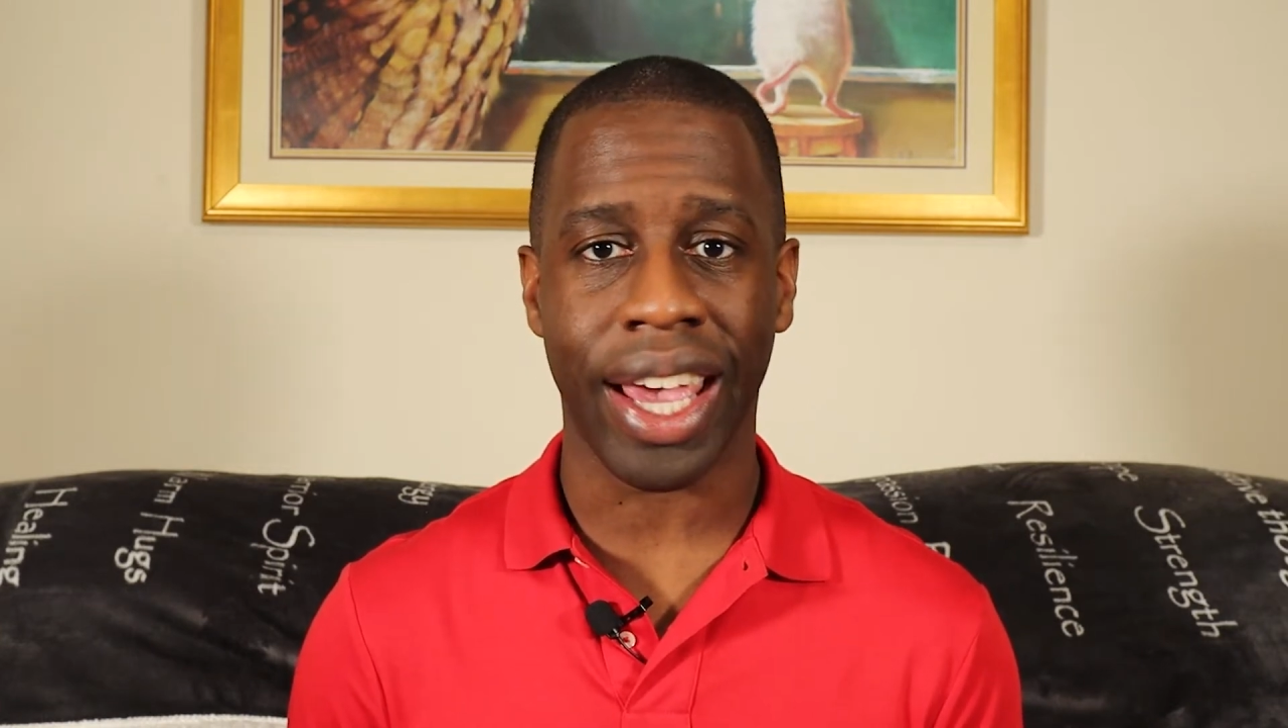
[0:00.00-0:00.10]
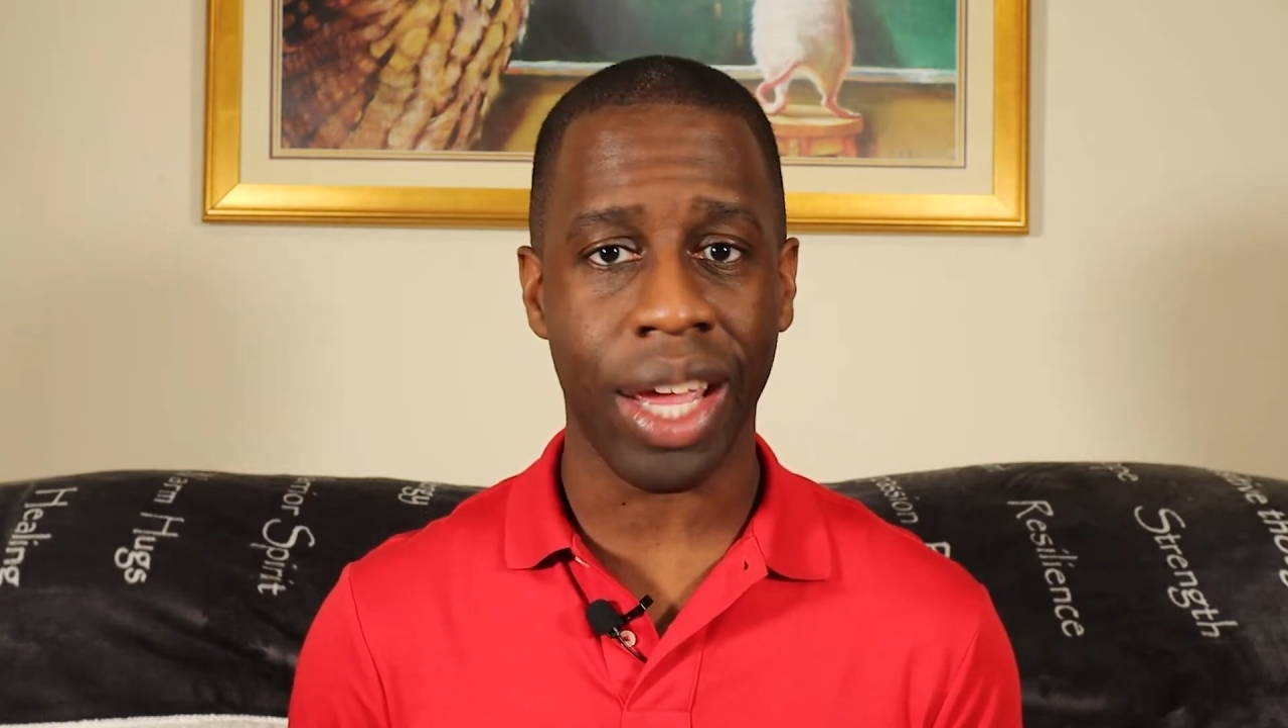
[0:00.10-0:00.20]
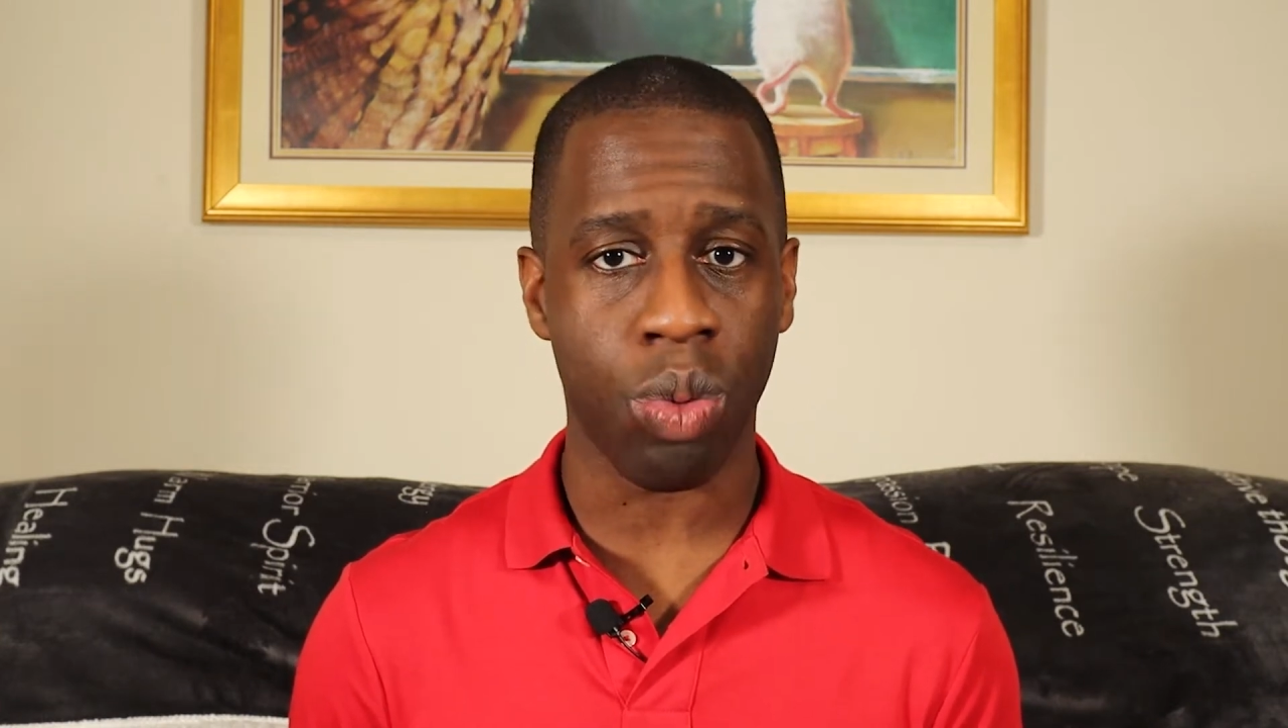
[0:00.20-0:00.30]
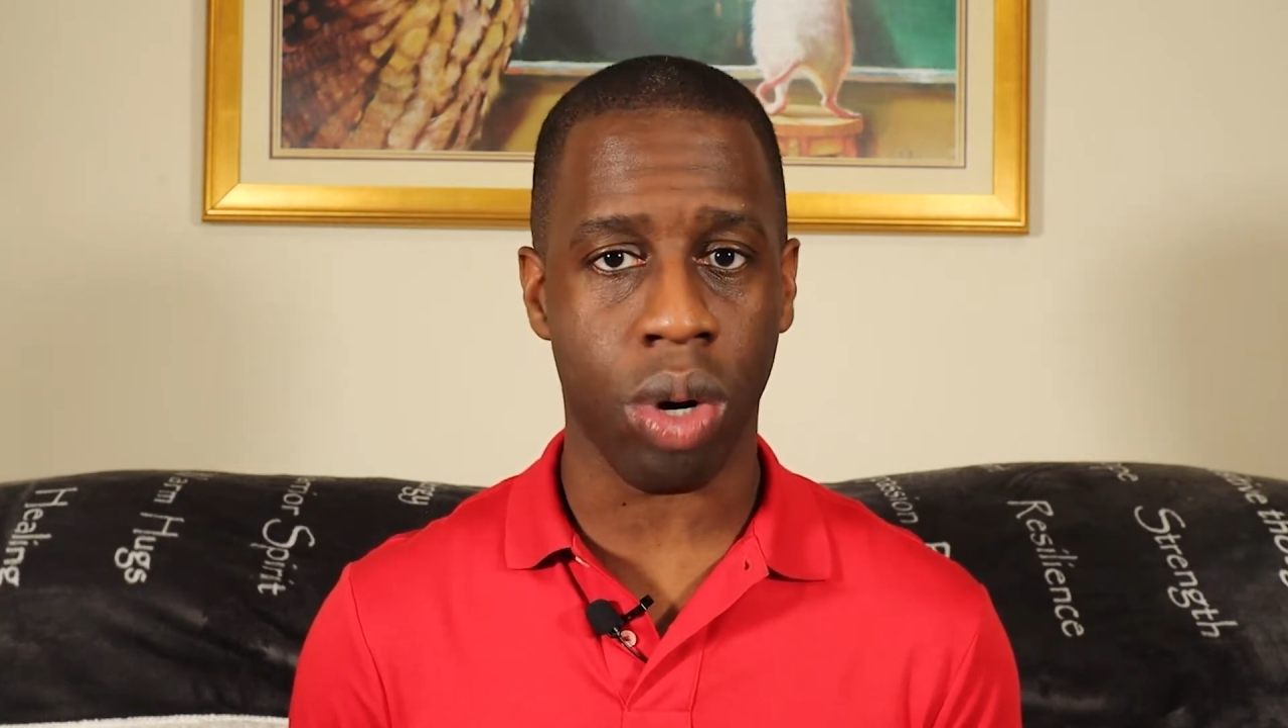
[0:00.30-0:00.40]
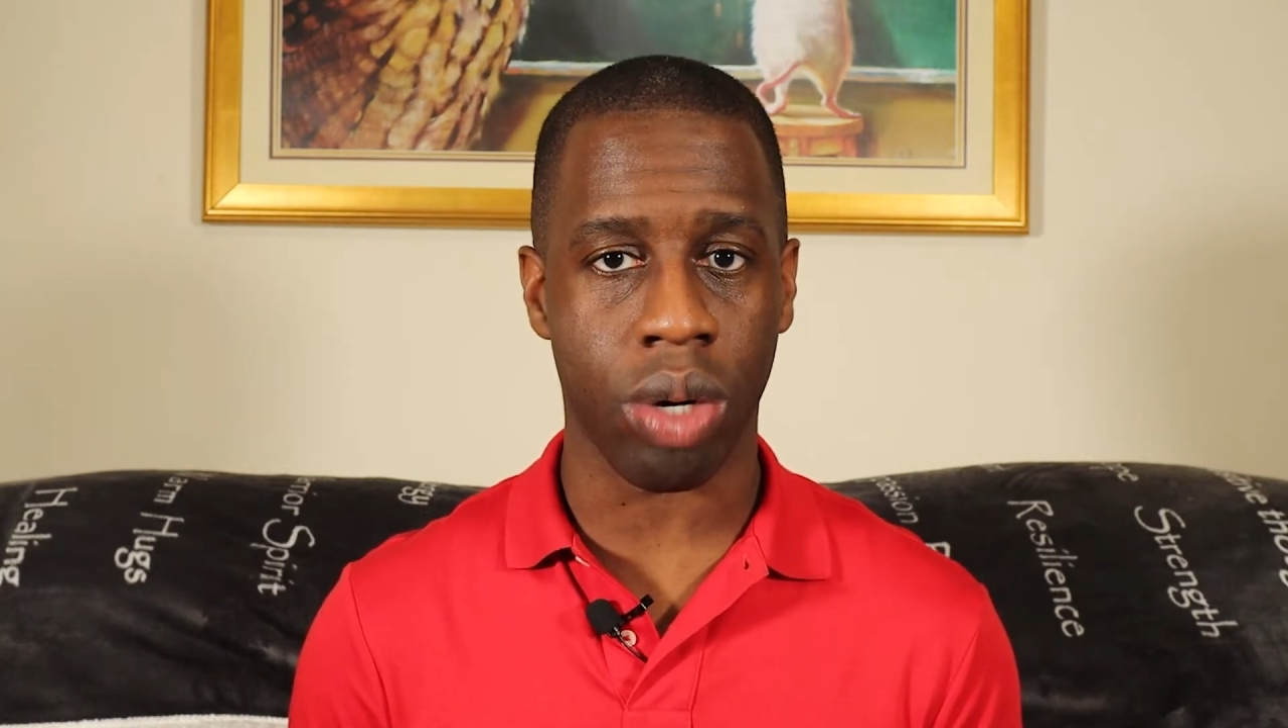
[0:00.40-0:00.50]

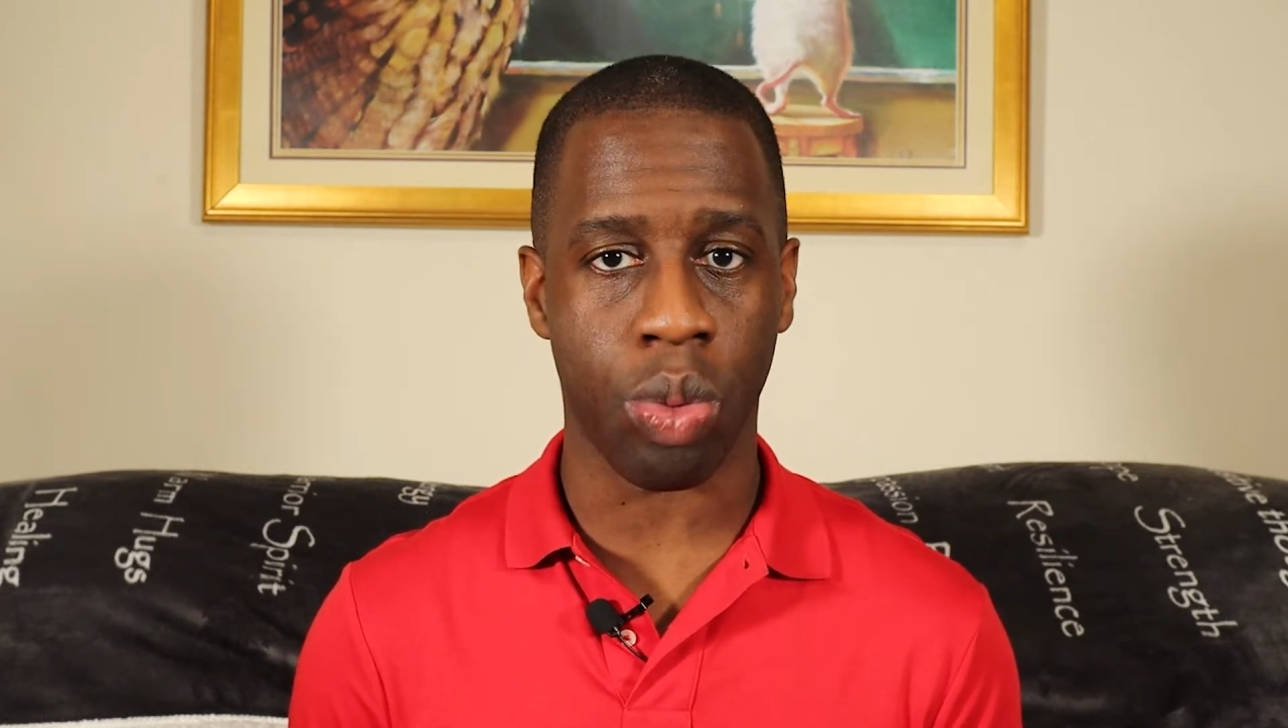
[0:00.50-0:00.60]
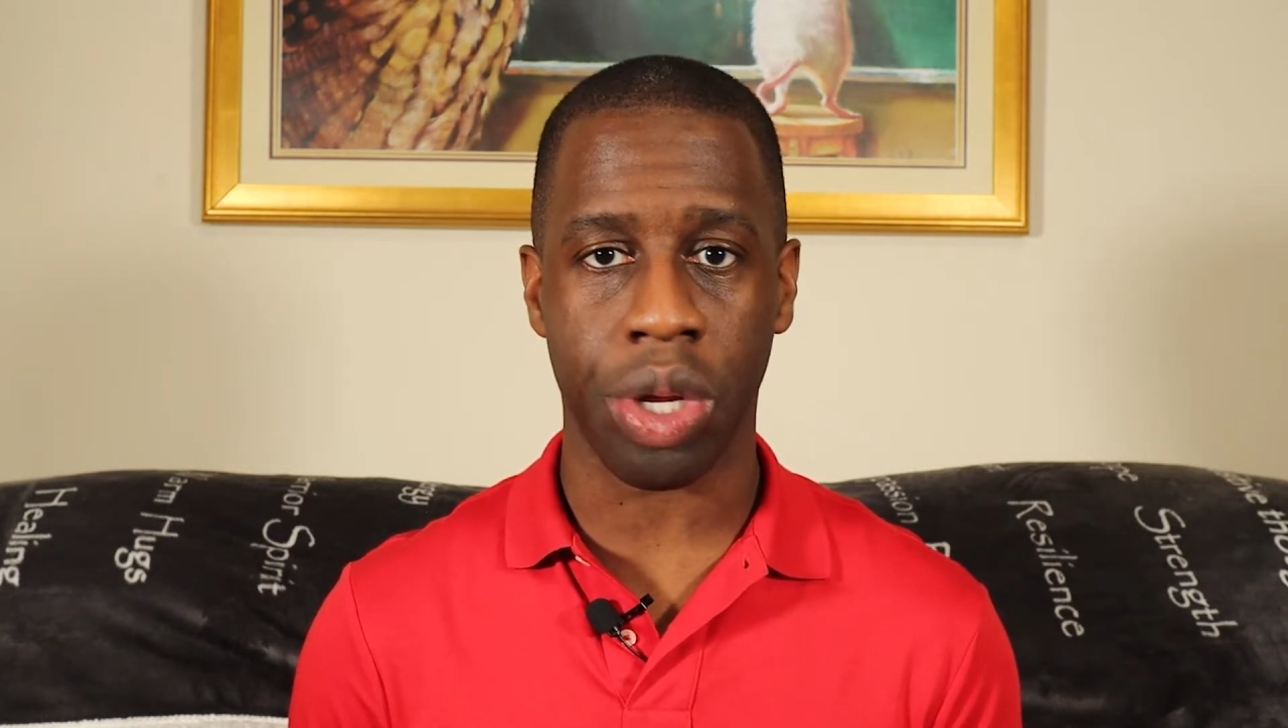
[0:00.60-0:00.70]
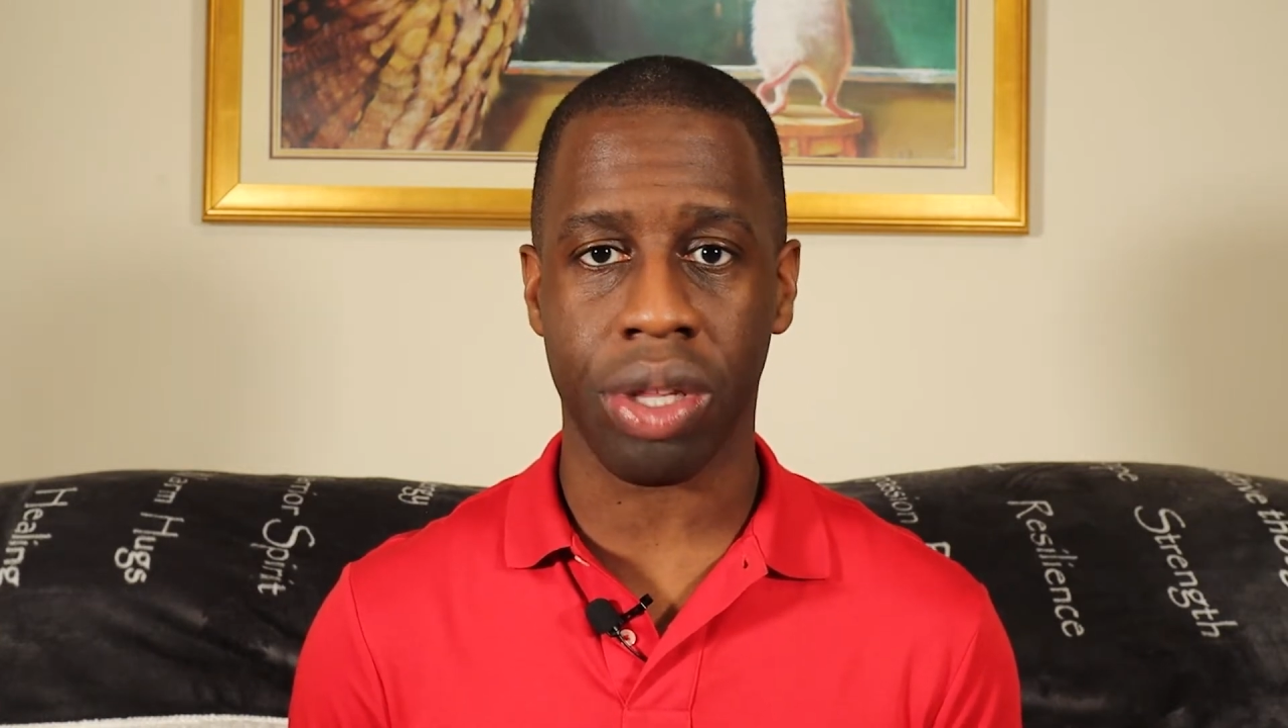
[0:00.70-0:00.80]
head word when